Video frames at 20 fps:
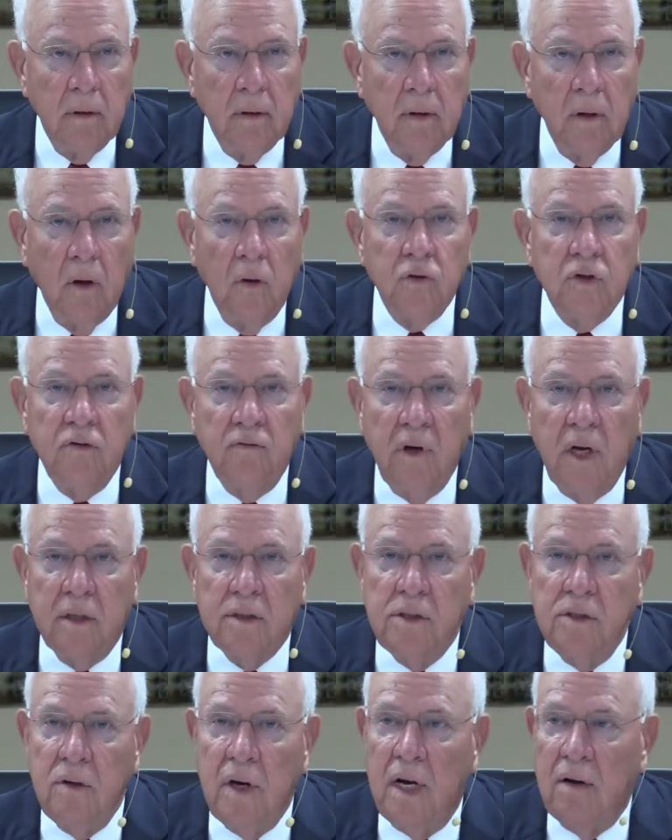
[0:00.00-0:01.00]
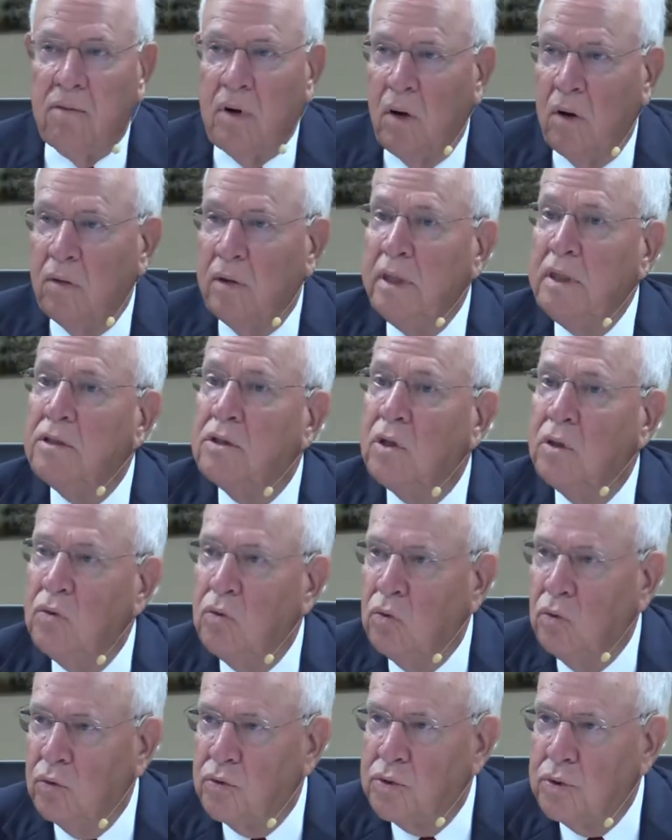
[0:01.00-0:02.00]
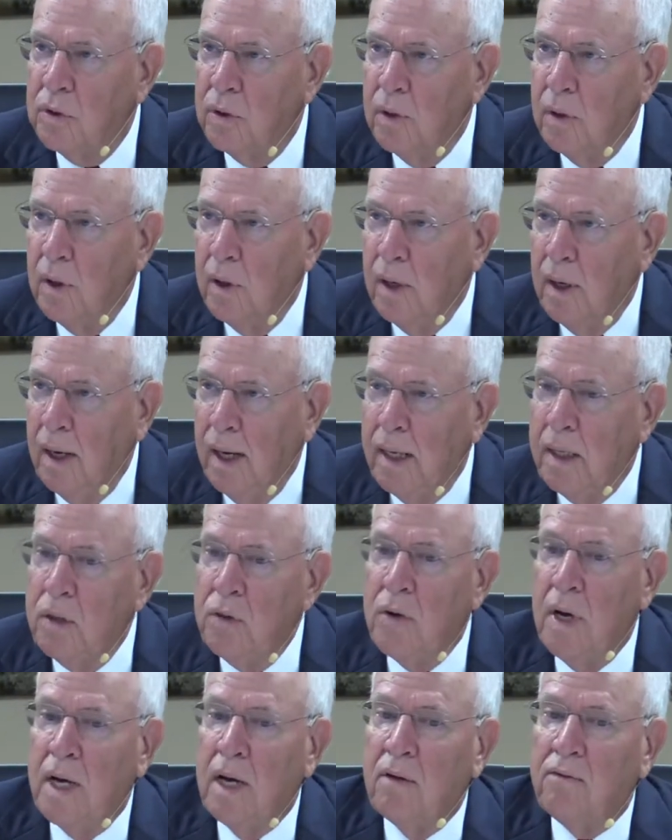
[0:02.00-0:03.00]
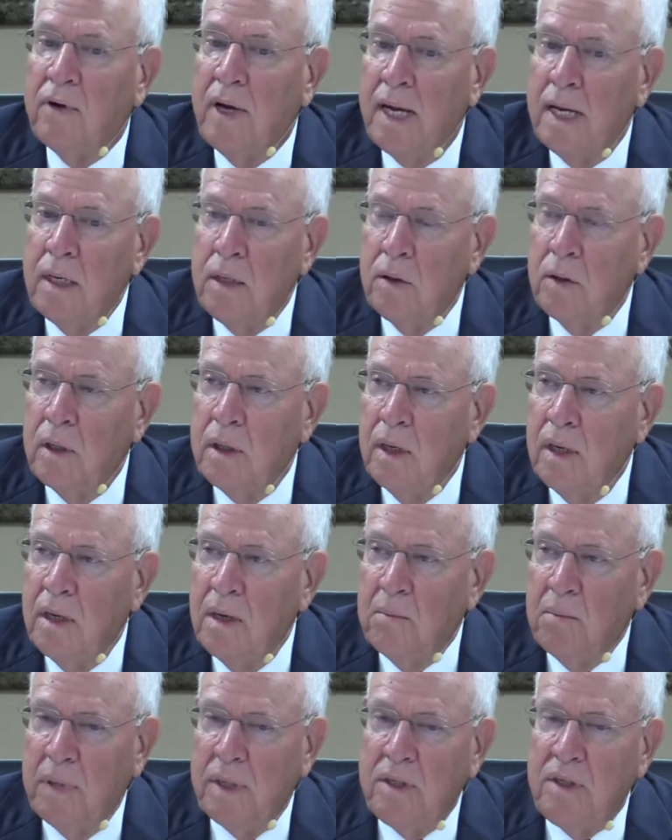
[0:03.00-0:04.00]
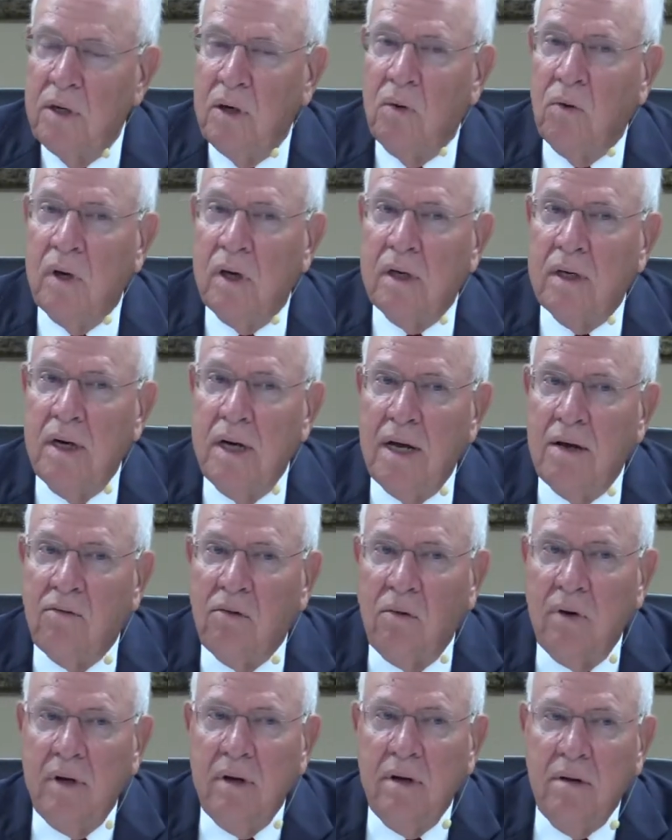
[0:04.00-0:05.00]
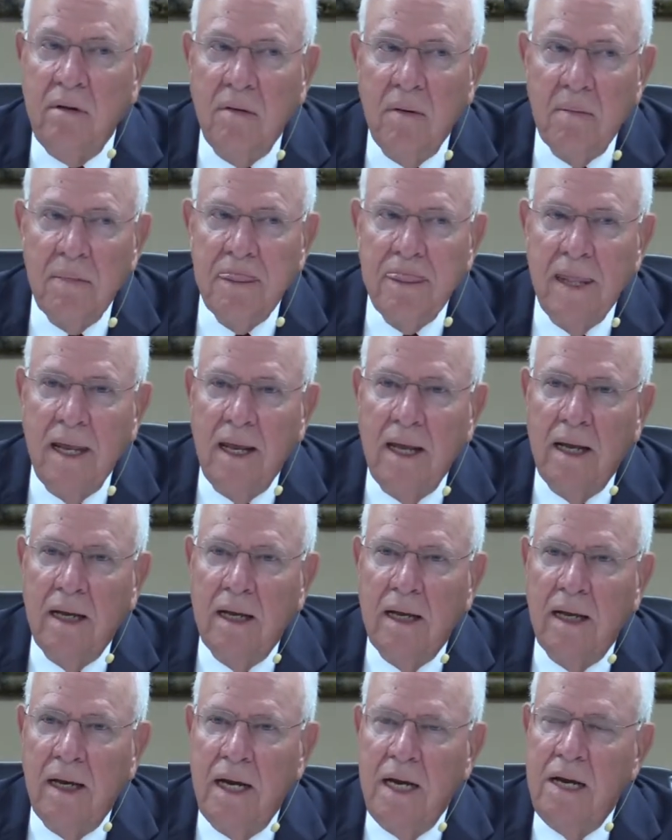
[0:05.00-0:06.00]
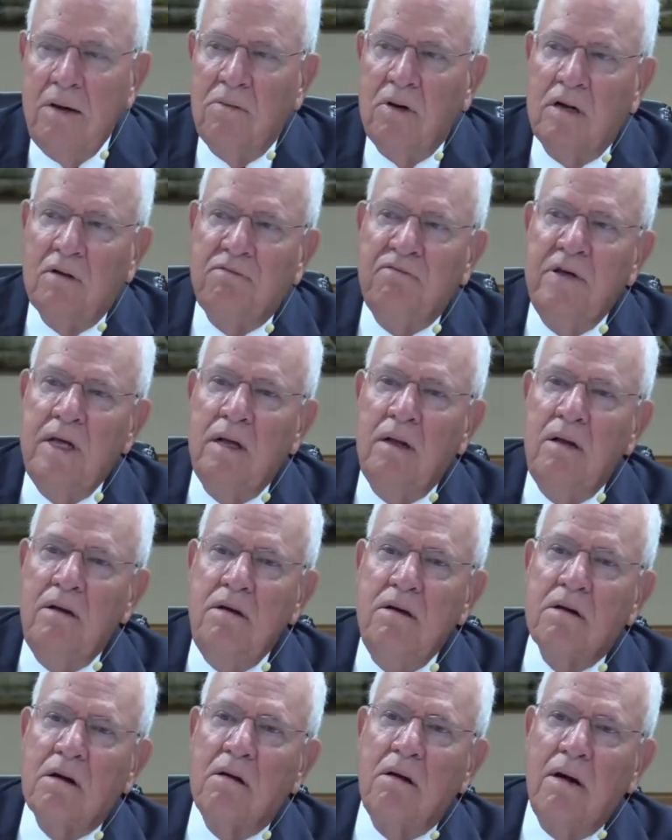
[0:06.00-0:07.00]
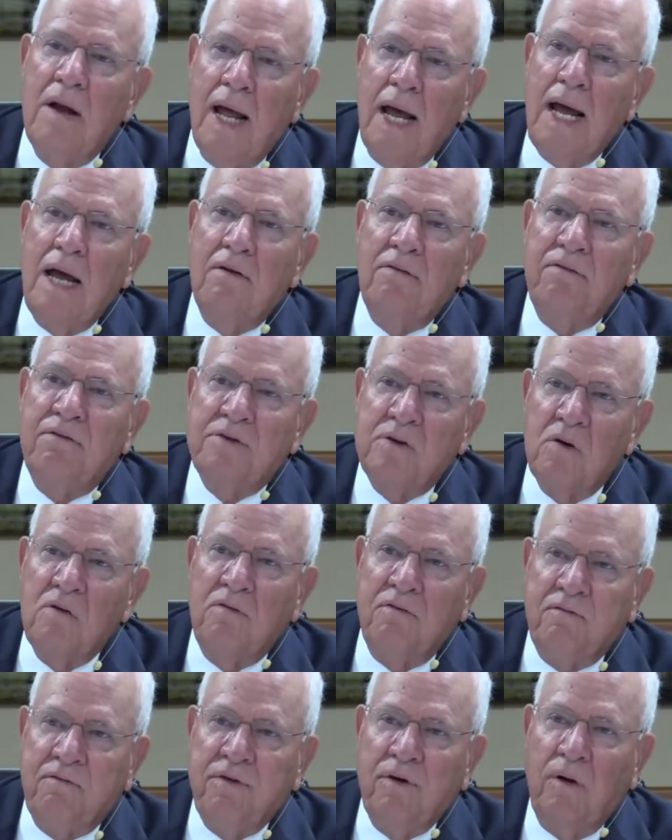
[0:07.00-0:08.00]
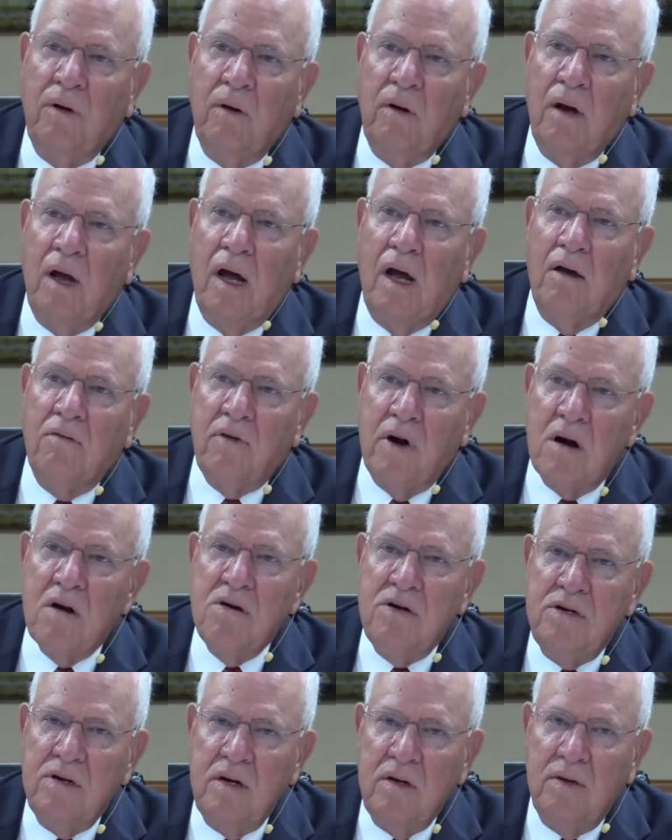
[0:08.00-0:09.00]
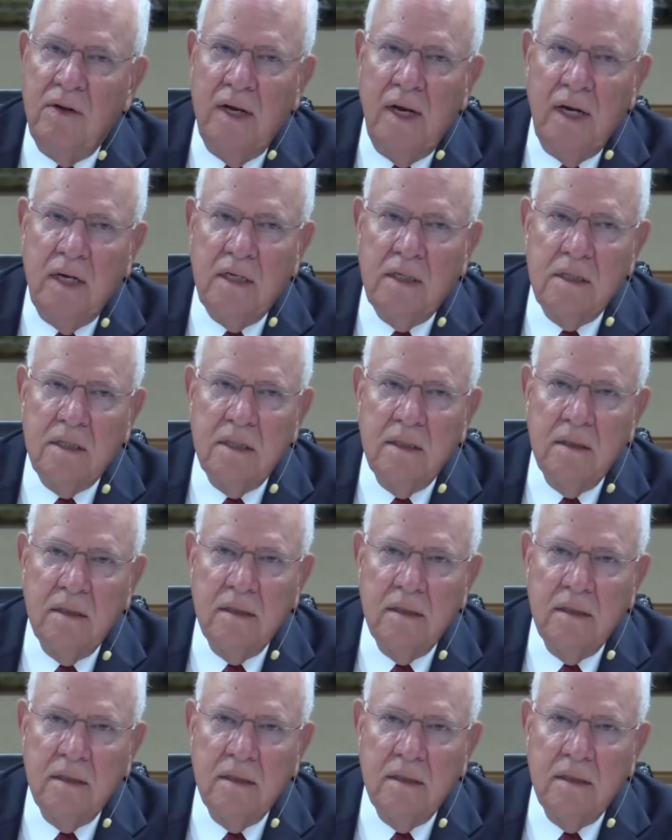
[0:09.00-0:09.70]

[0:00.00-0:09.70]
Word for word: Those of us who have all these tools and who have, can do it. But you know what the devil will do? He will fill your life so full of urgent things.